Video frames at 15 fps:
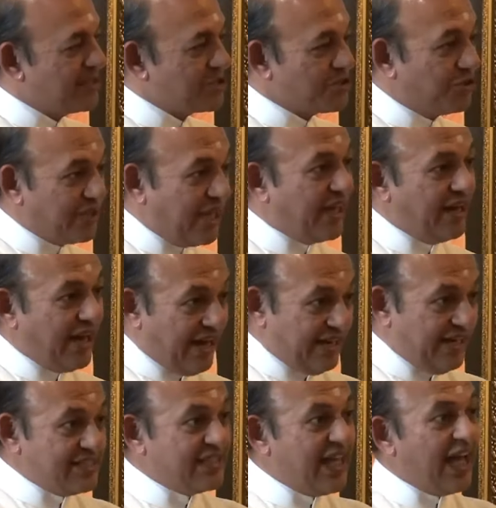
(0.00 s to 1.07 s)
So that
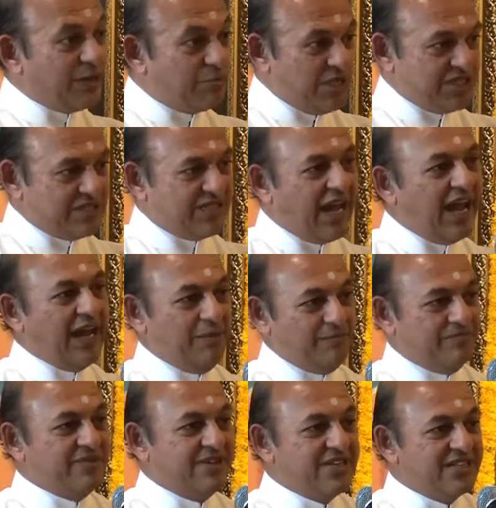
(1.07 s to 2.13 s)
at least that much
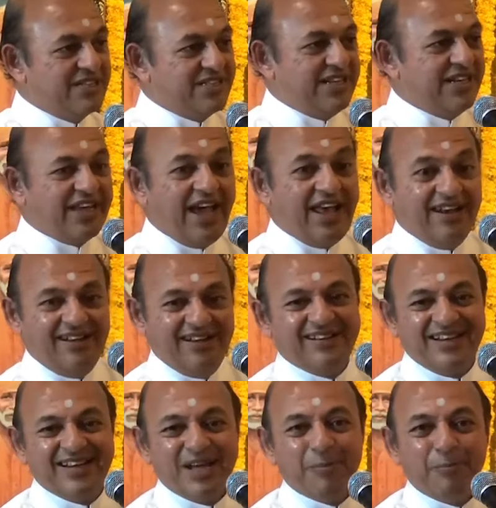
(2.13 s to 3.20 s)
time she can
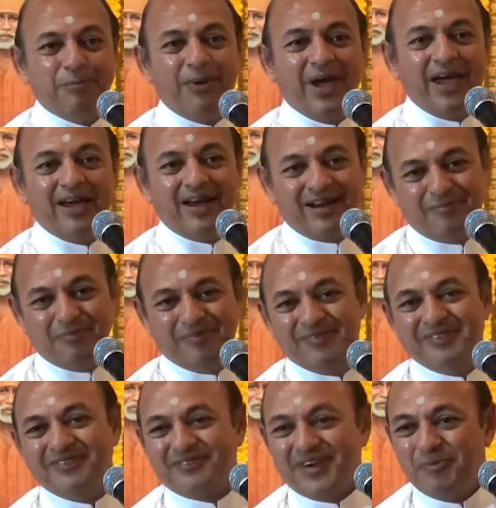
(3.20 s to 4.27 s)
bear
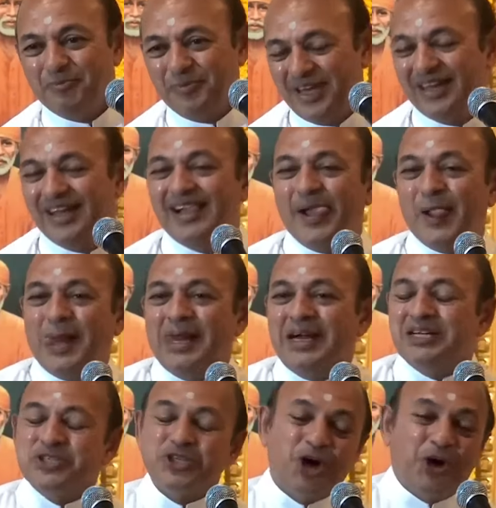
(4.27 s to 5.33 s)
from me.
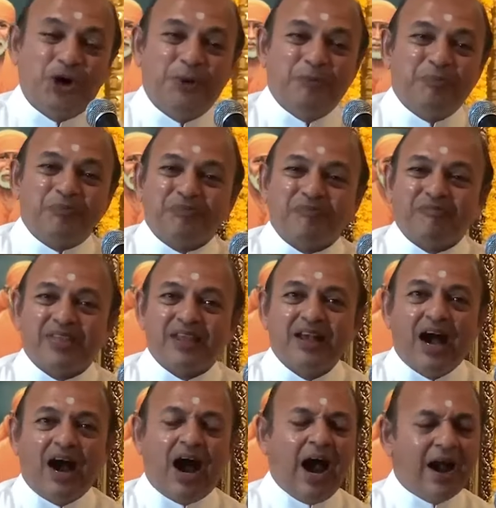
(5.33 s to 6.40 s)
So
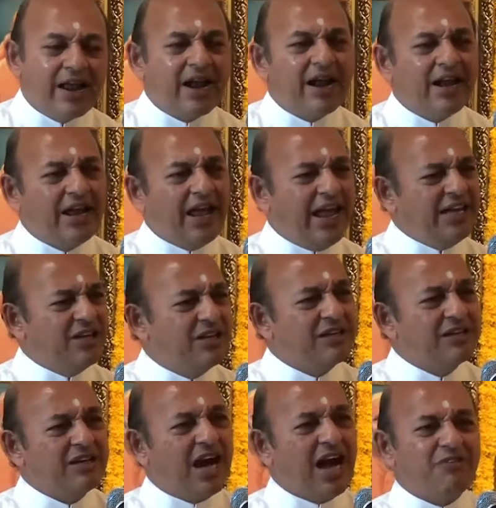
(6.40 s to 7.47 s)
108,
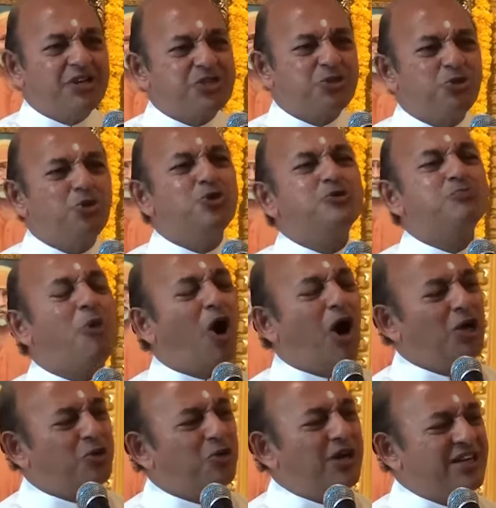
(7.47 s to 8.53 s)
I was too
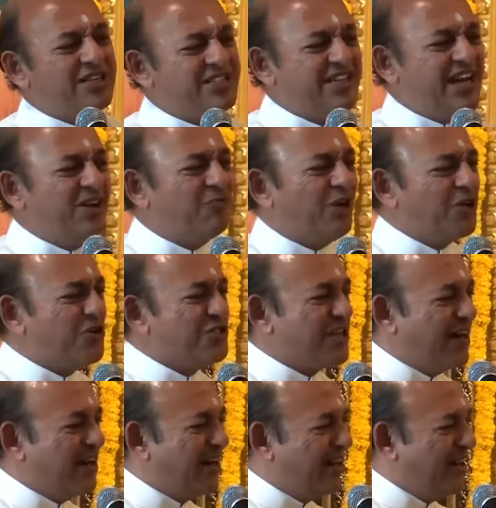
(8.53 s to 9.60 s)
small to understand what was
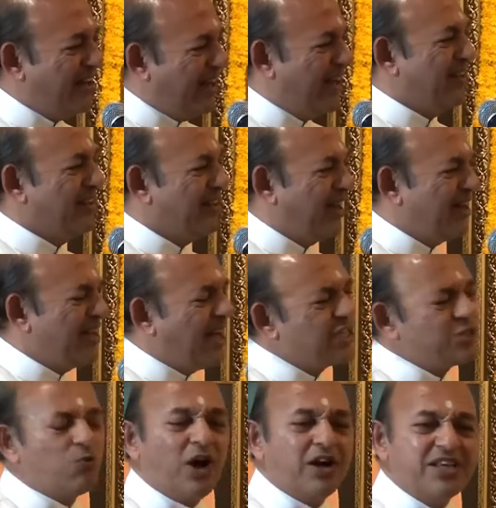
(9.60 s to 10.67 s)
108. I
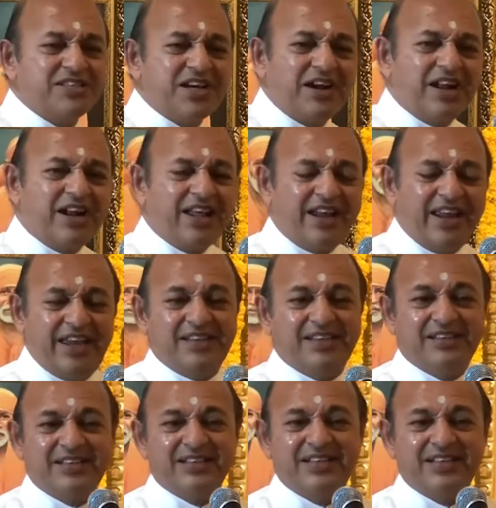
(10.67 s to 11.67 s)
asked, what is 108?